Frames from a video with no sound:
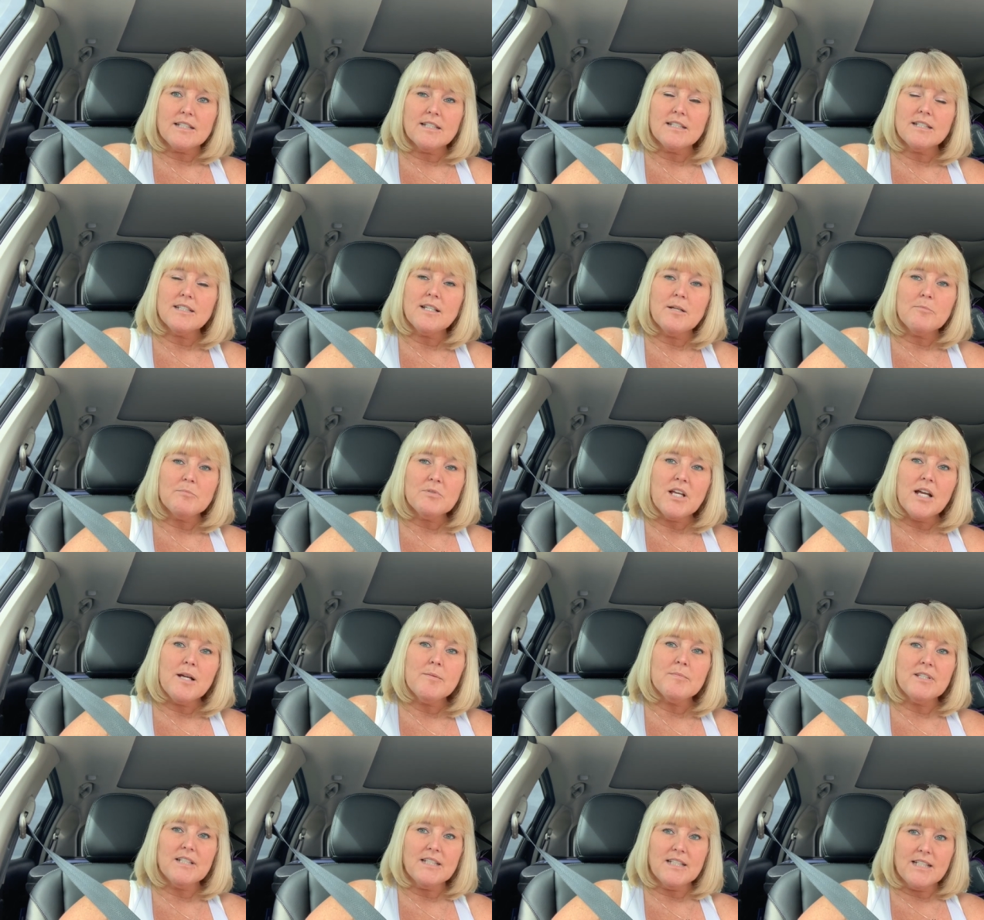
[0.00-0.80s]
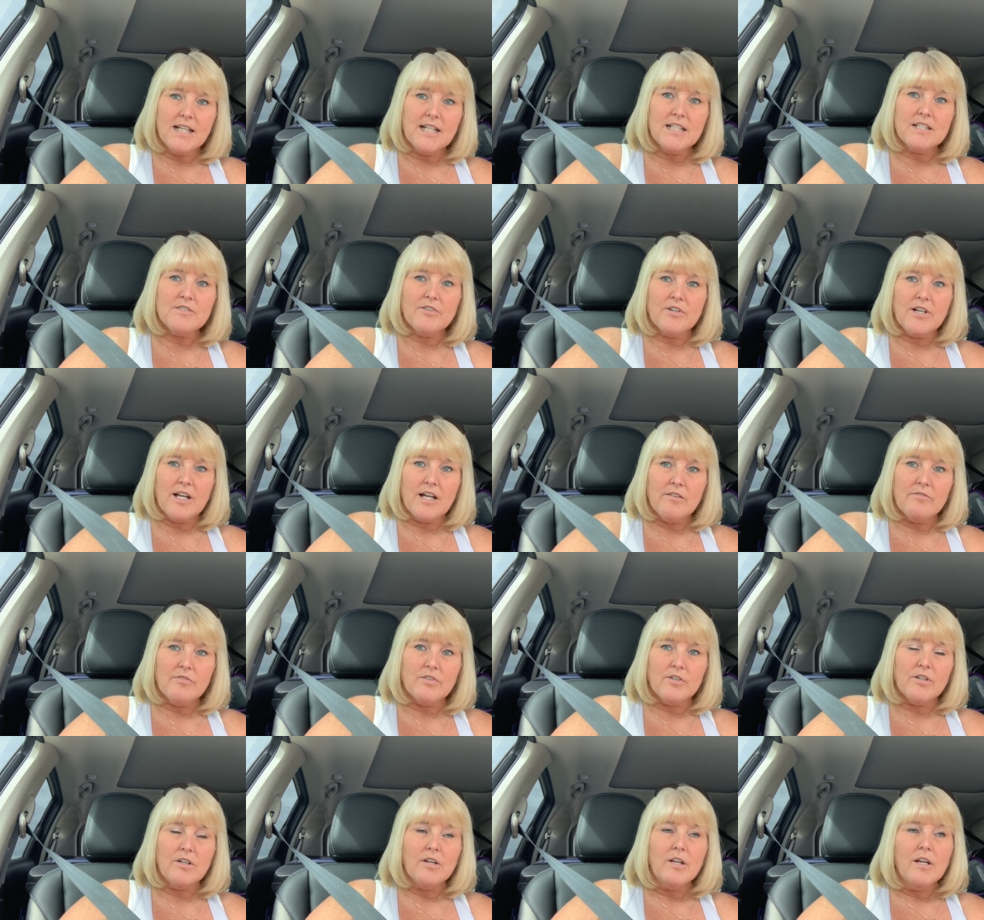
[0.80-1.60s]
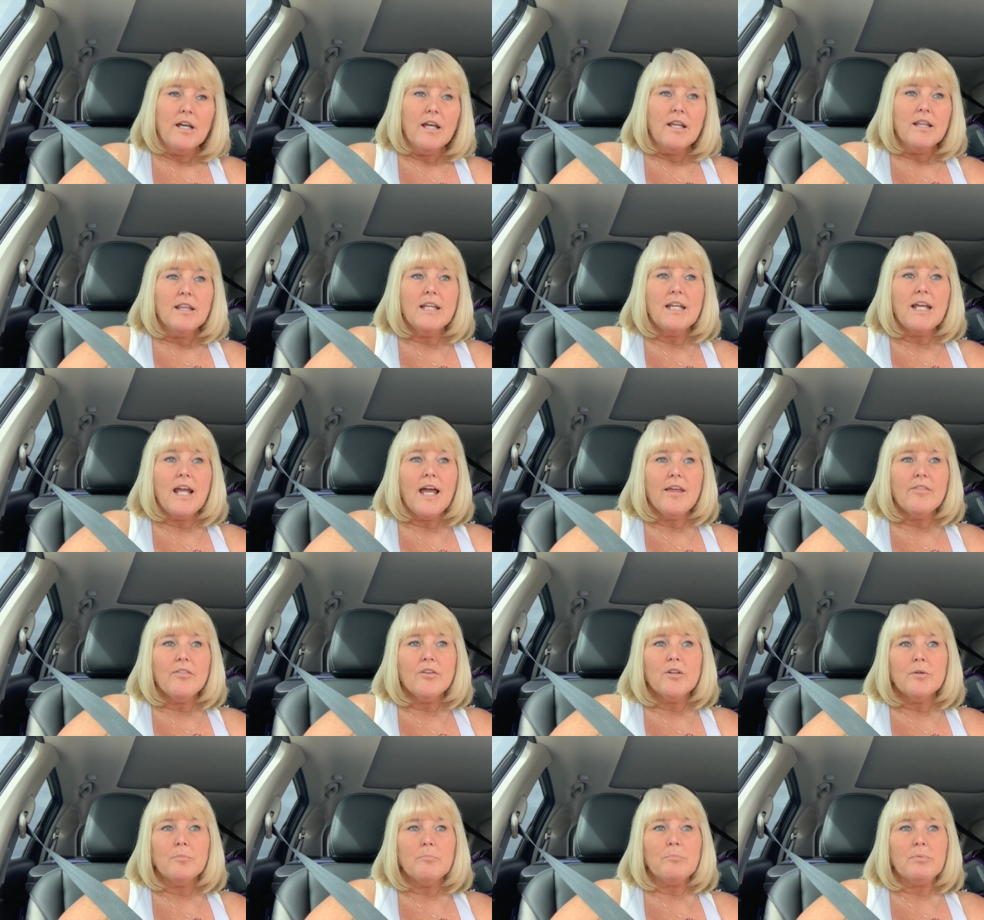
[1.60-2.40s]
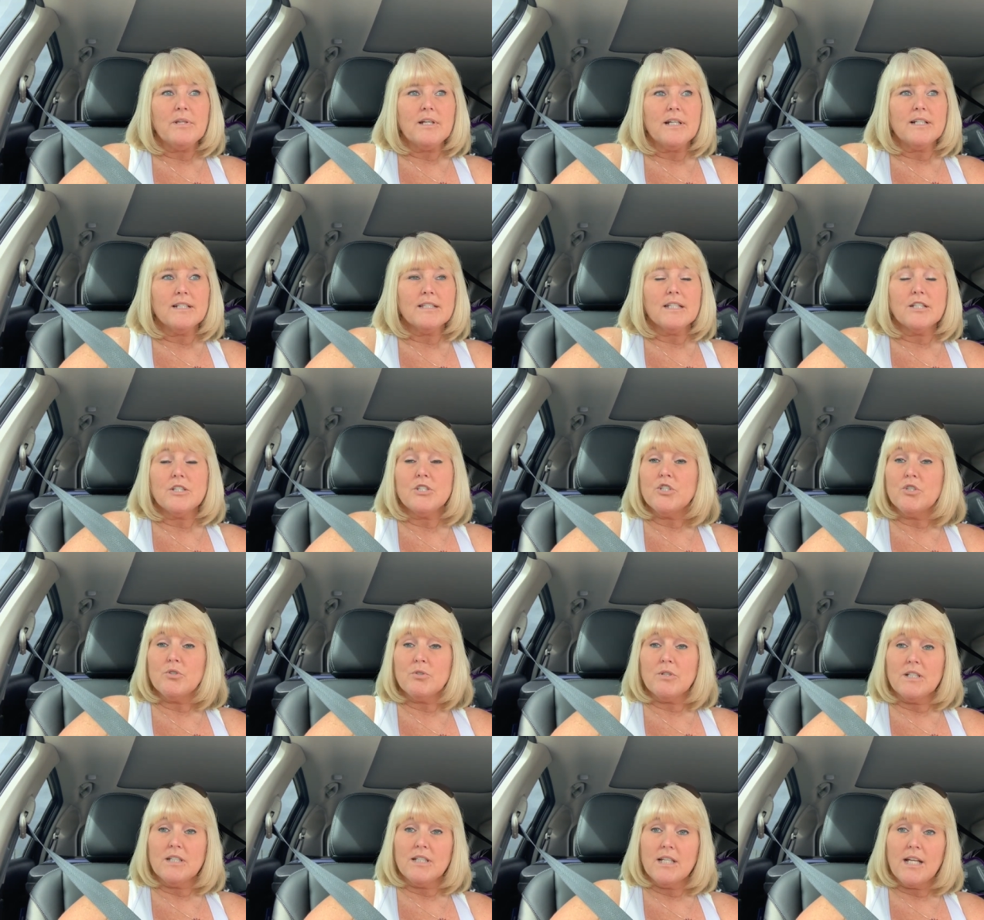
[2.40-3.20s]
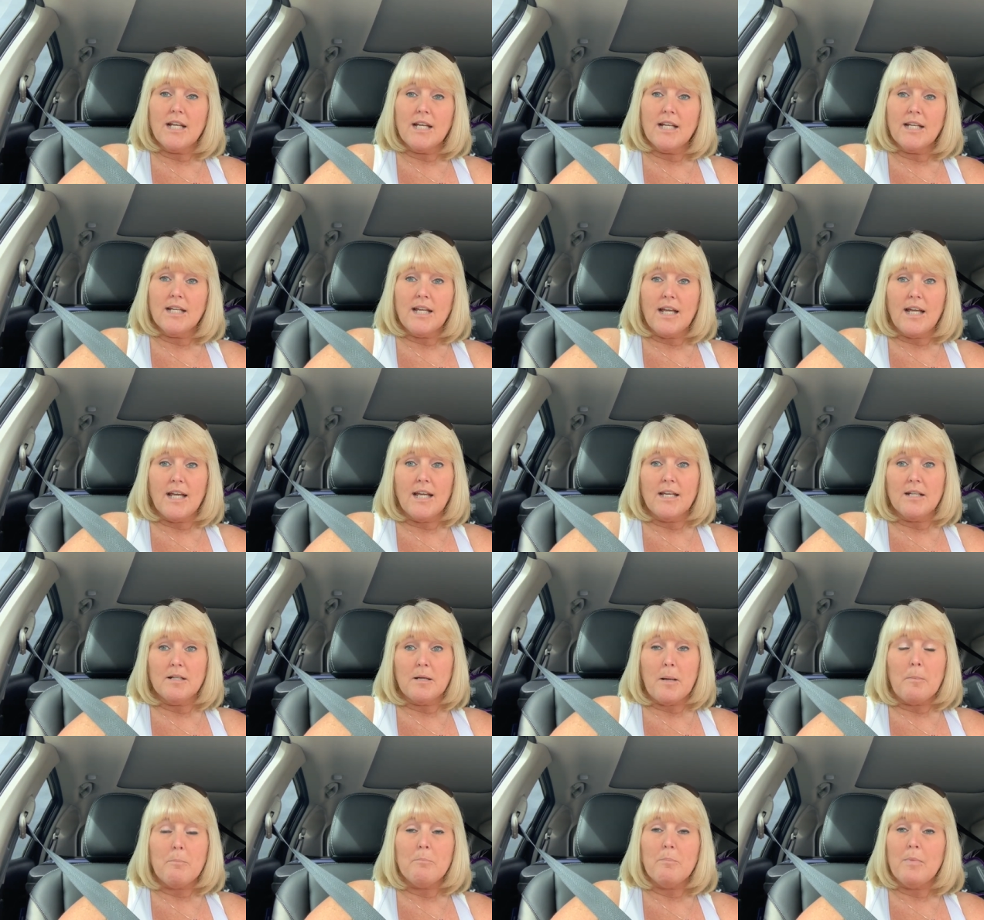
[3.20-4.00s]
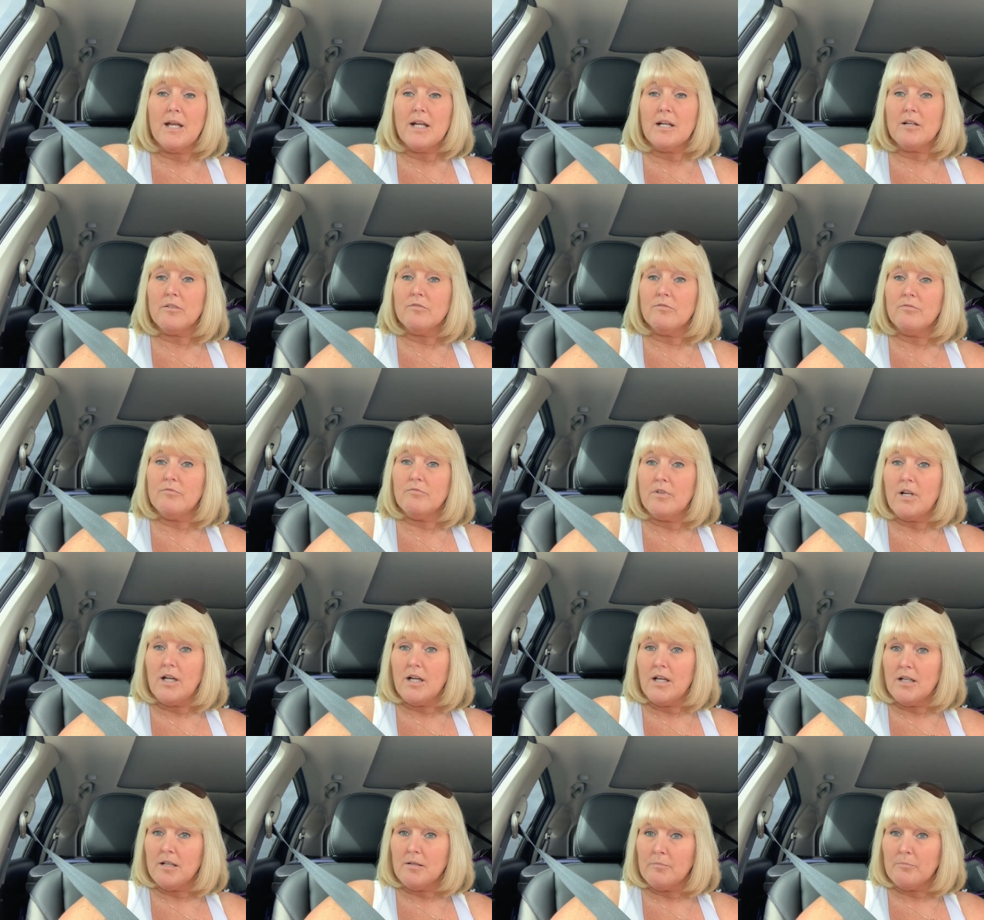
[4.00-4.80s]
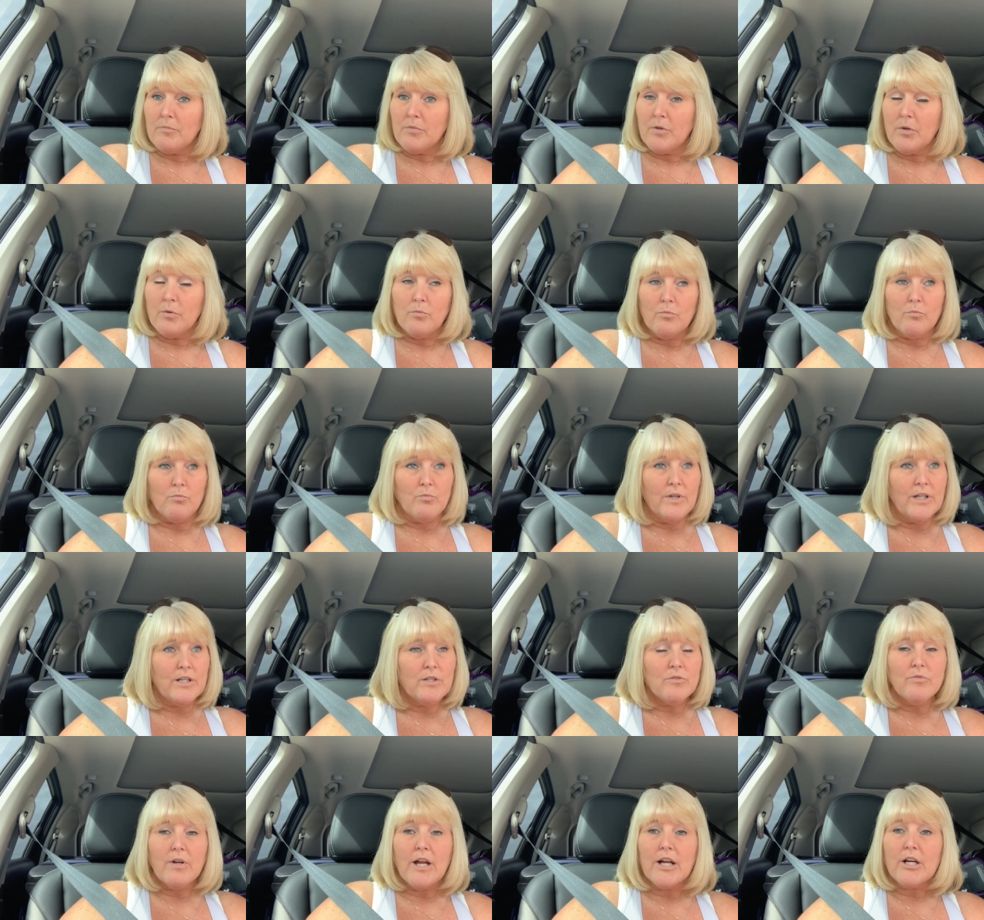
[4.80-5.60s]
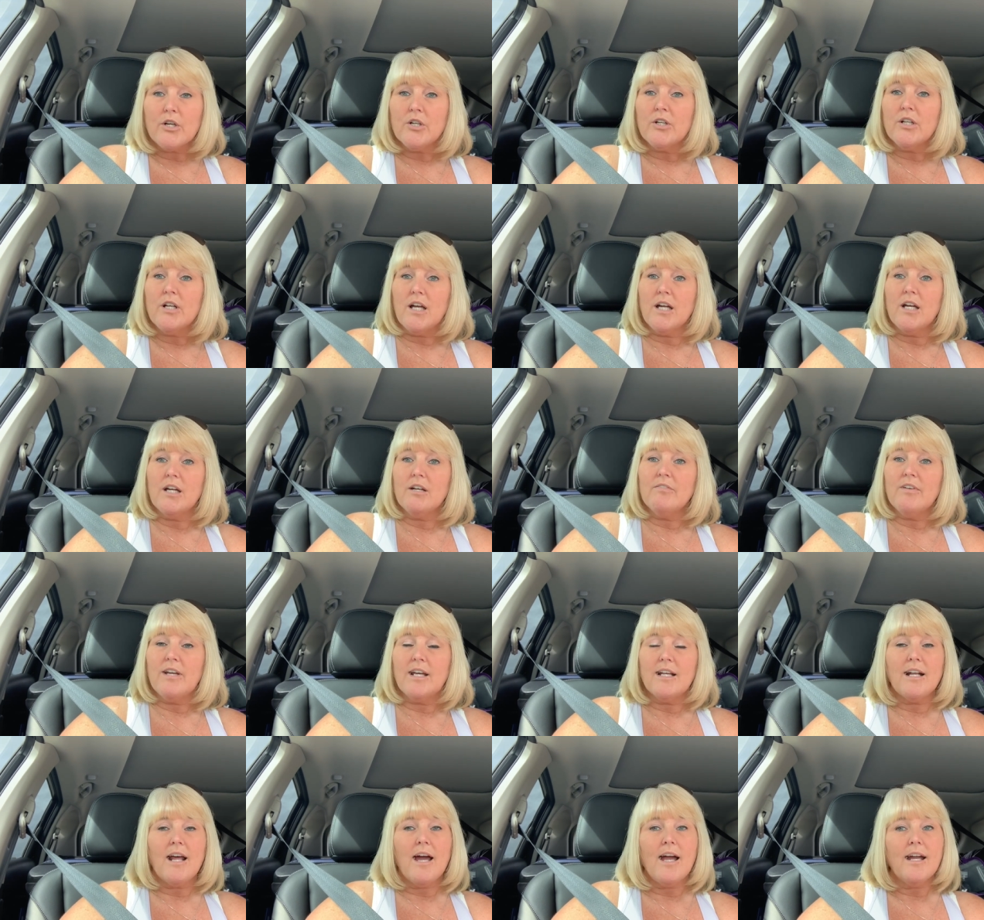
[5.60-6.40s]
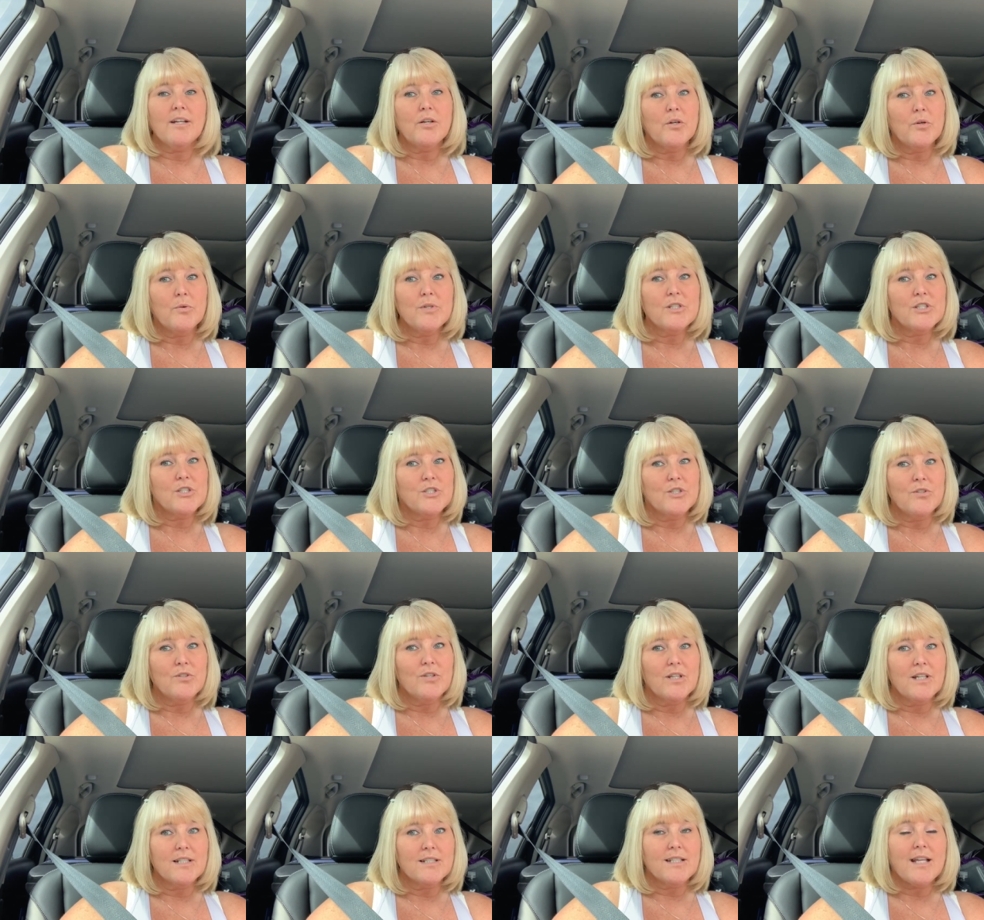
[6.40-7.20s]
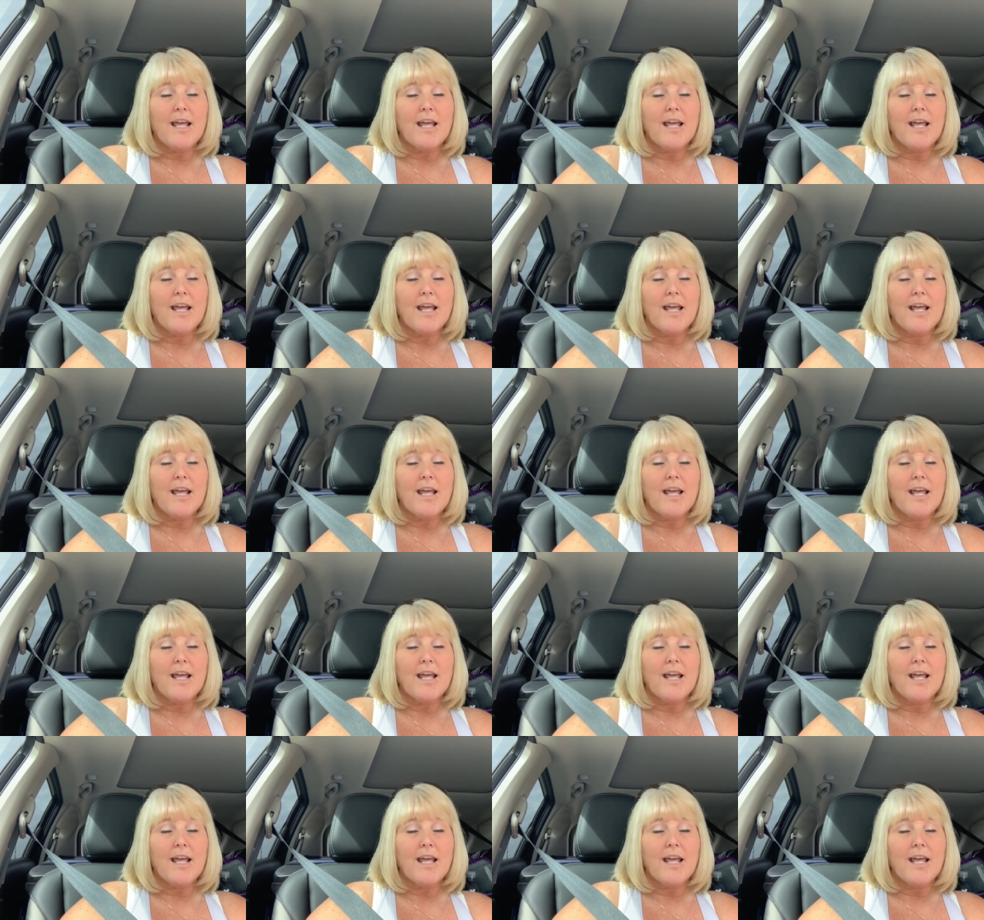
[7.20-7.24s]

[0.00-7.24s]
Sometimes it takes forever. The other place that you can take and make a um, written record of, and I always do this,